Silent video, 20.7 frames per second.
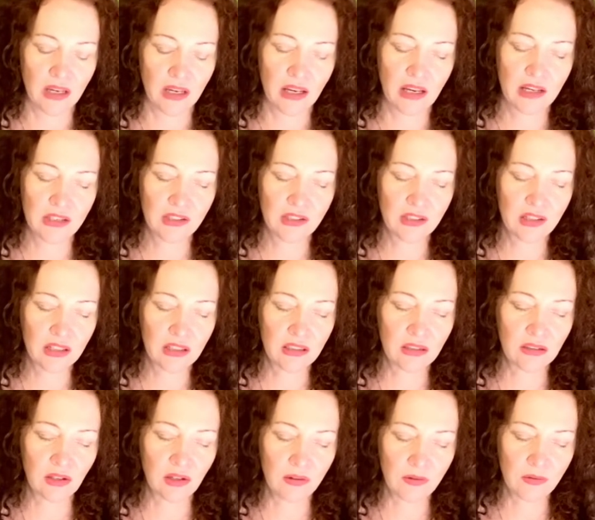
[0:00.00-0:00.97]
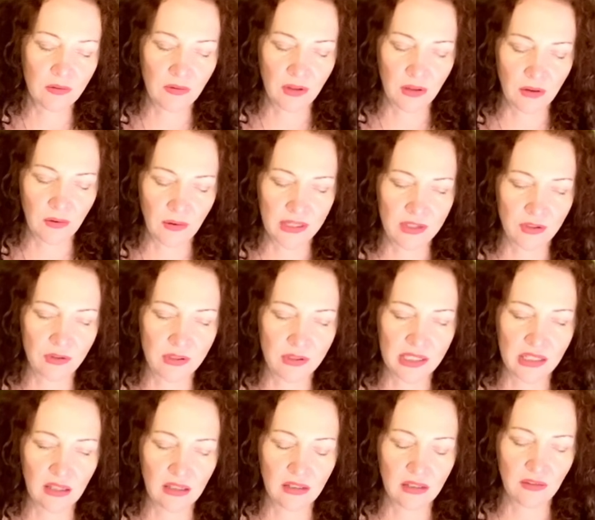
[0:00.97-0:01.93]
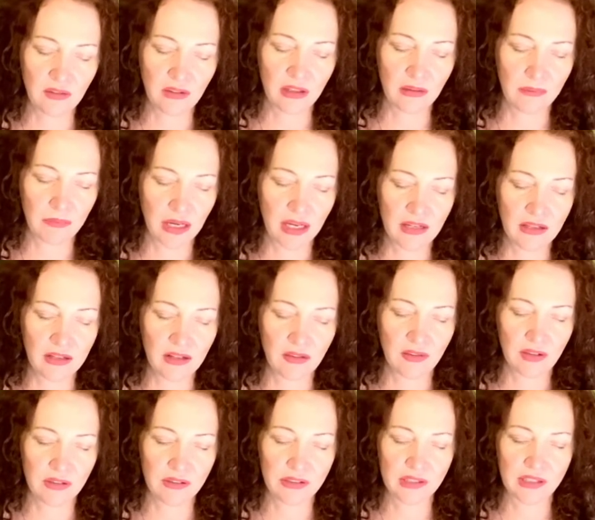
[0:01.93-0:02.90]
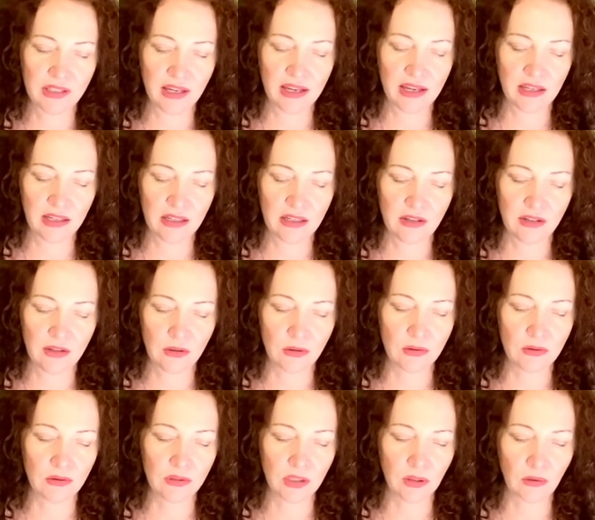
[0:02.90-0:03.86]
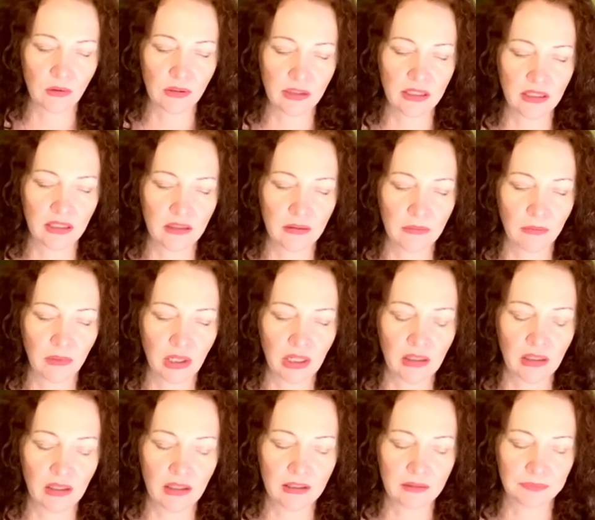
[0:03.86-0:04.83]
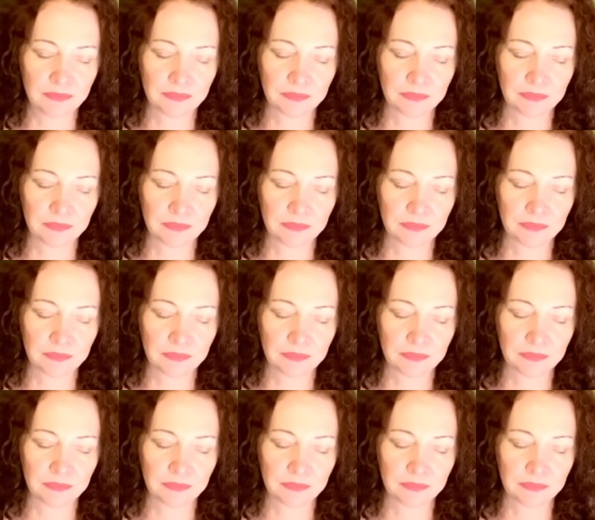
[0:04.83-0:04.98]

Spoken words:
And you're not alone, though. I do see another companion. There is a goose holding an umbrella.